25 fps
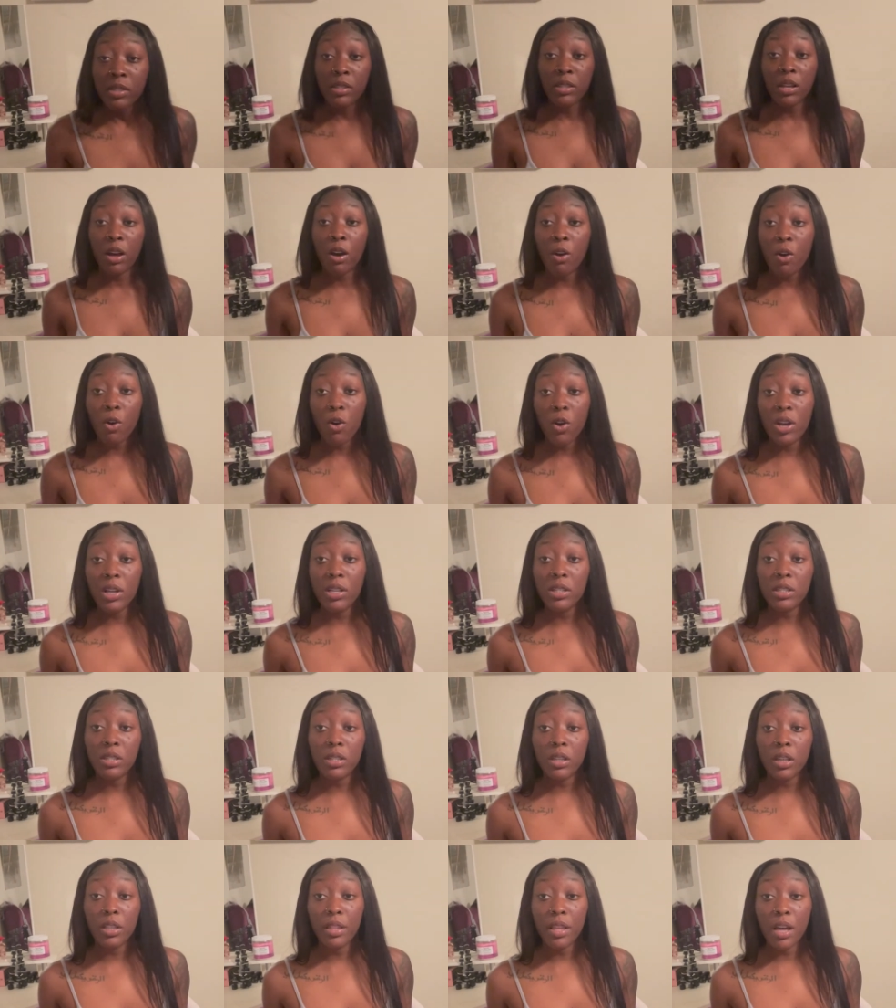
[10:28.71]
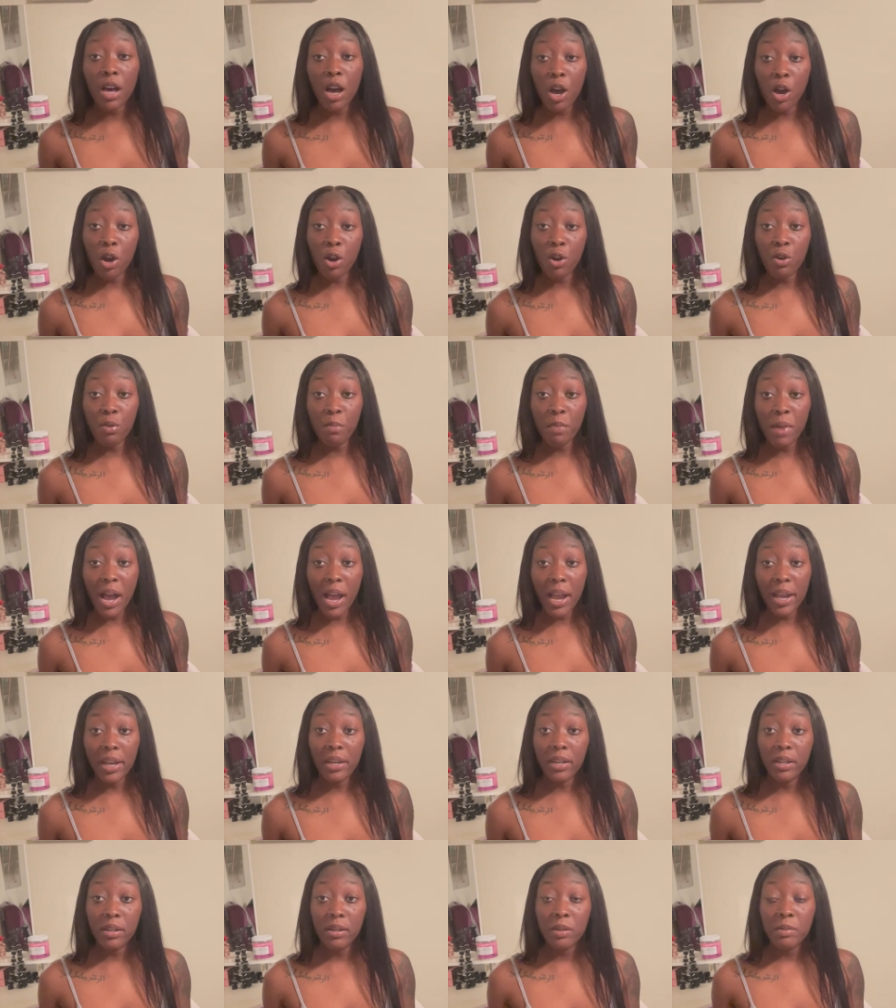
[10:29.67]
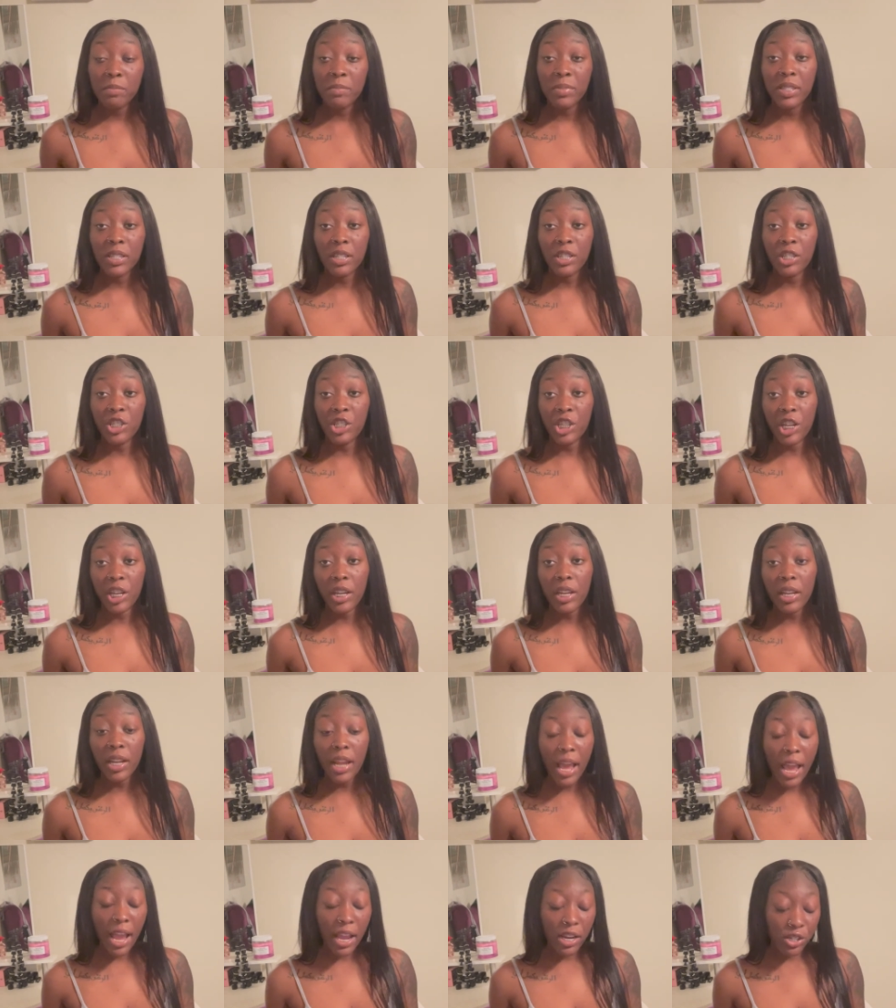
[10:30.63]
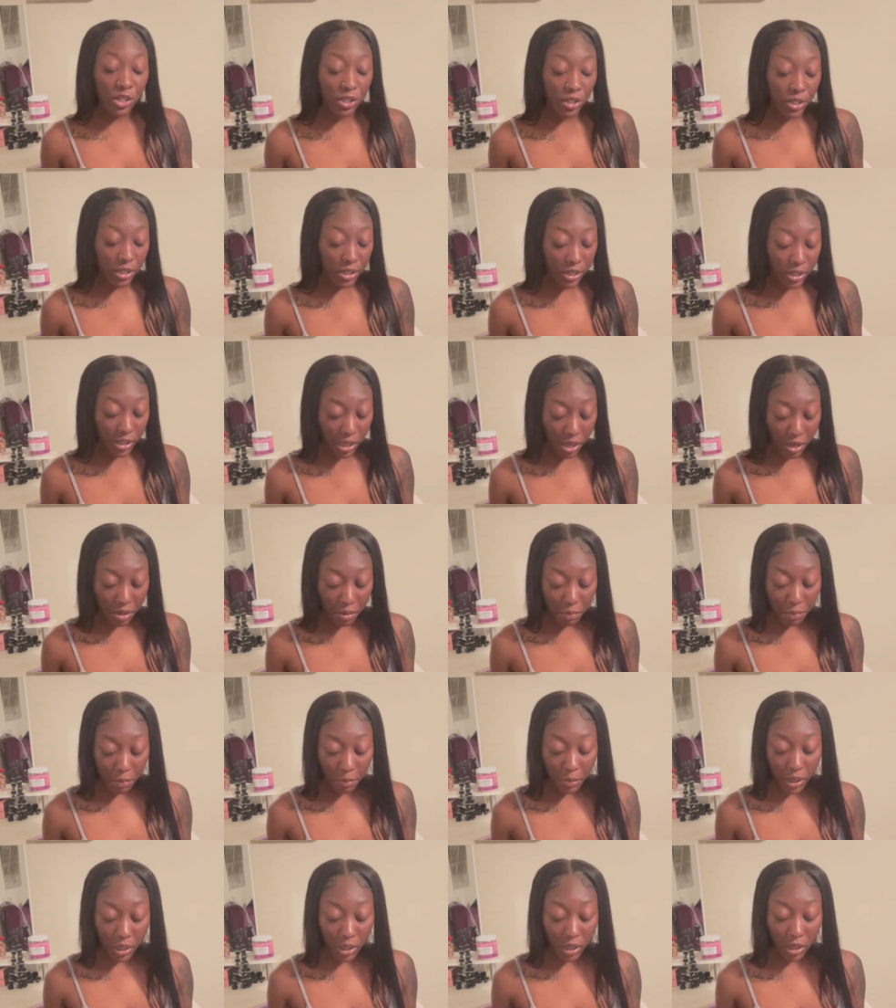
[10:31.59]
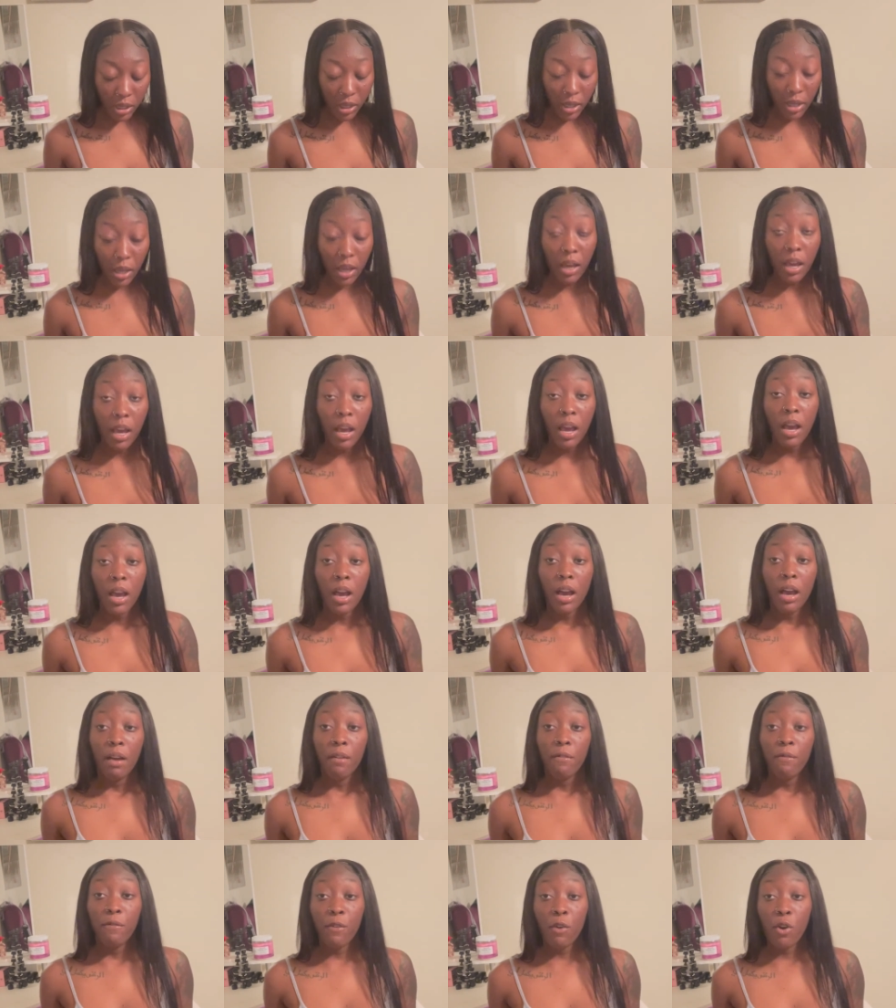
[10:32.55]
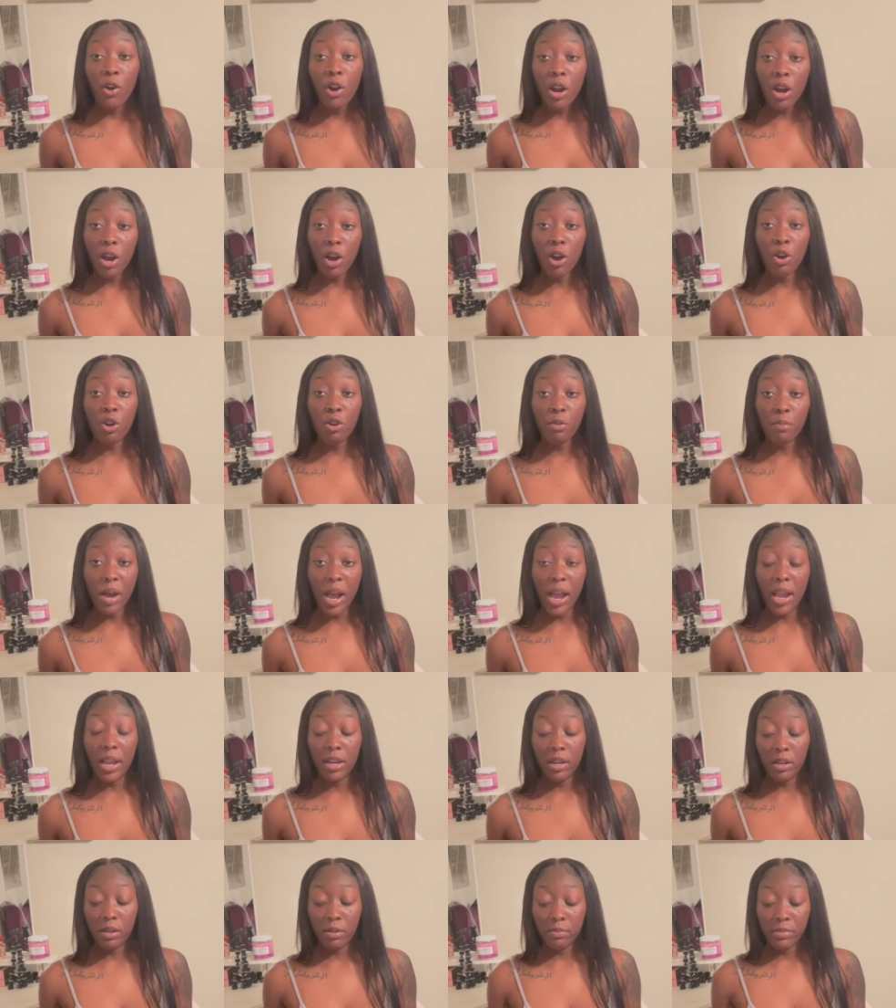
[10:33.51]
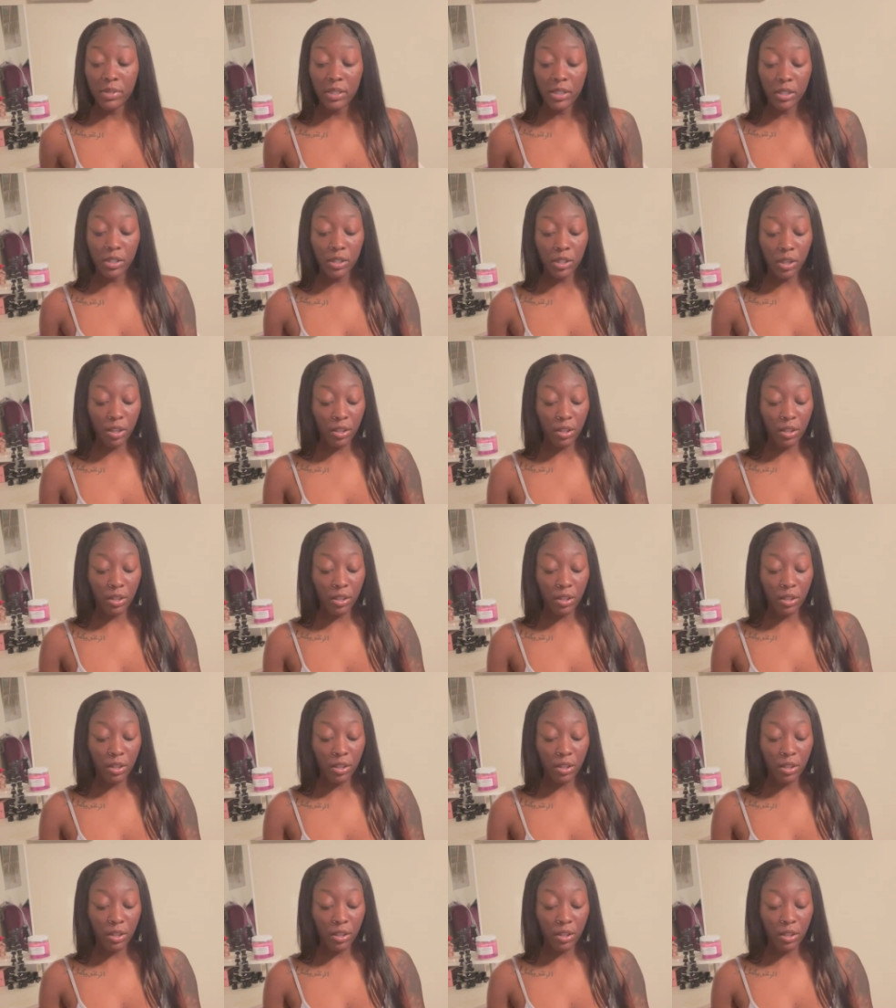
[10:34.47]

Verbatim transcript: So on to the home items. Shein actually sent me four home items.